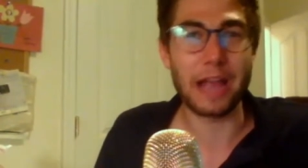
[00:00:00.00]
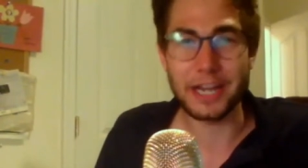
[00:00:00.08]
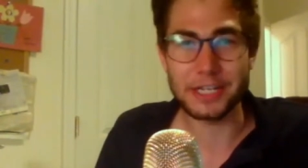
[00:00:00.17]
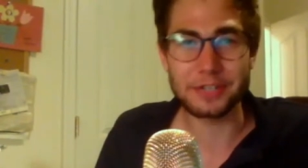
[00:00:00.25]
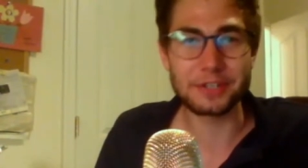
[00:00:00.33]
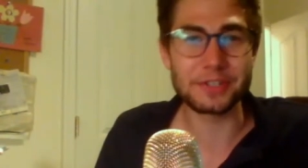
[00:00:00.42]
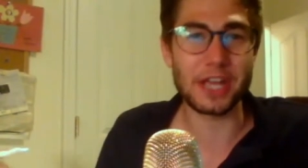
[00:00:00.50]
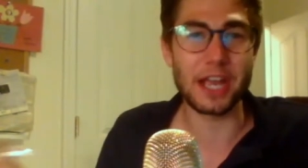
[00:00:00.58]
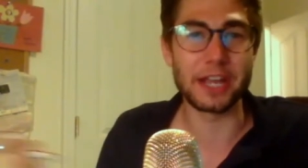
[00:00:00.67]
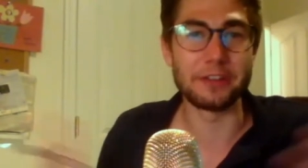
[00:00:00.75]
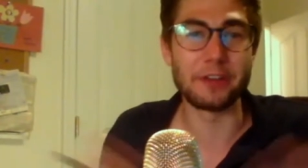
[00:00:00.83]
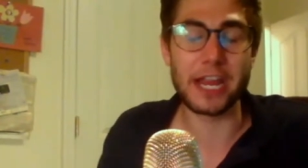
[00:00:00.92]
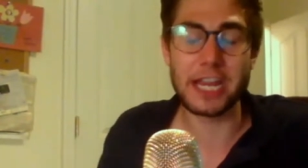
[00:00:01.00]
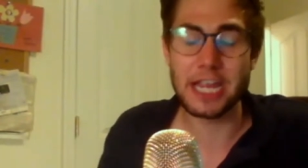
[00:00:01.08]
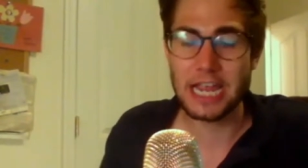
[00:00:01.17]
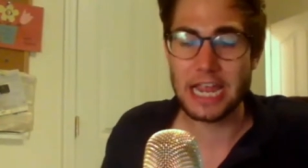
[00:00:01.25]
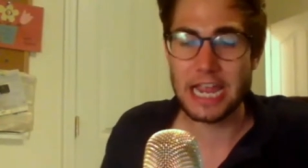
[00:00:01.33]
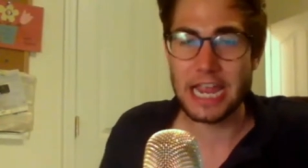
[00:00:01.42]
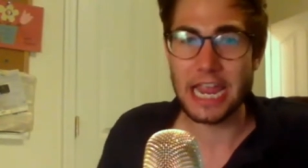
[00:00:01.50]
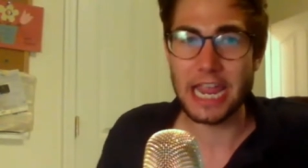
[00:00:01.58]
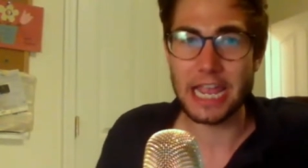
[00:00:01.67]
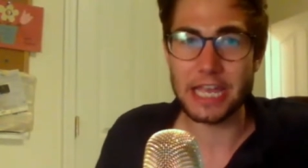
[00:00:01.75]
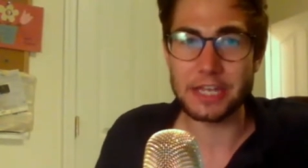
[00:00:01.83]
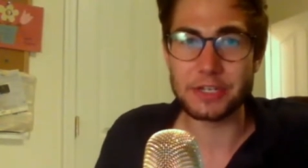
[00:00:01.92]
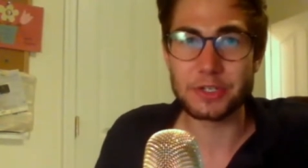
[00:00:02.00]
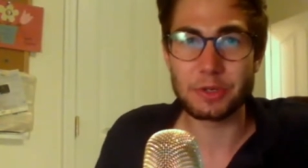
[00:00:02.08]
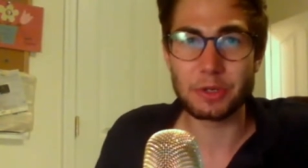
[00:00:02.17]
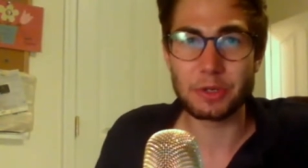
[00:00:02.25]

How do you decide, right? And